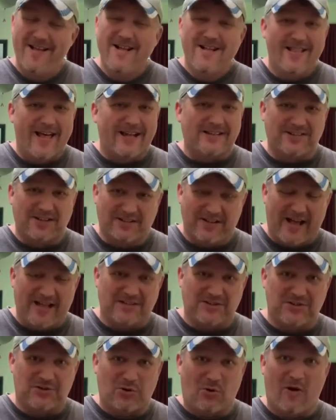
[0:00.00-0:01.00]

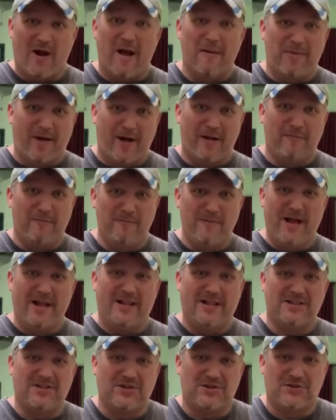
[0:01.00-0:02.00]
that's a story. I'll probably make
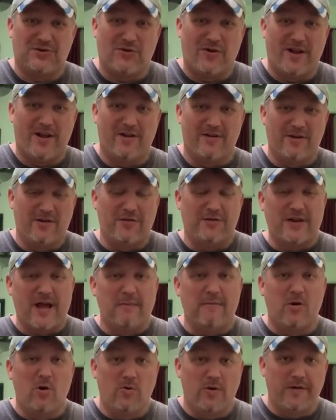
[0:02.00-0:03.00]
this a story here another
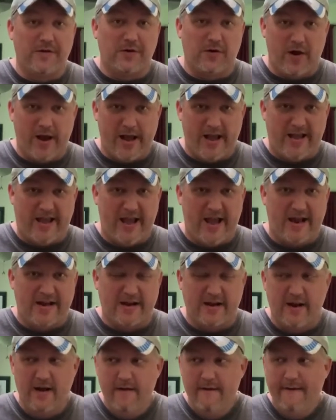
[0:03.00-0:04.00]
time. I'm going to the Grand
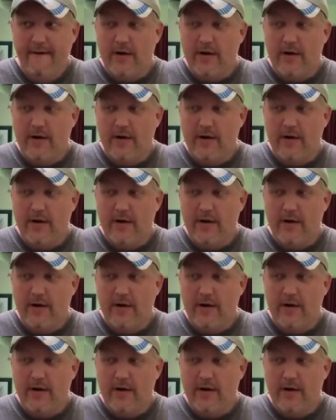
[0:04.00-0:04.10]
Canyon.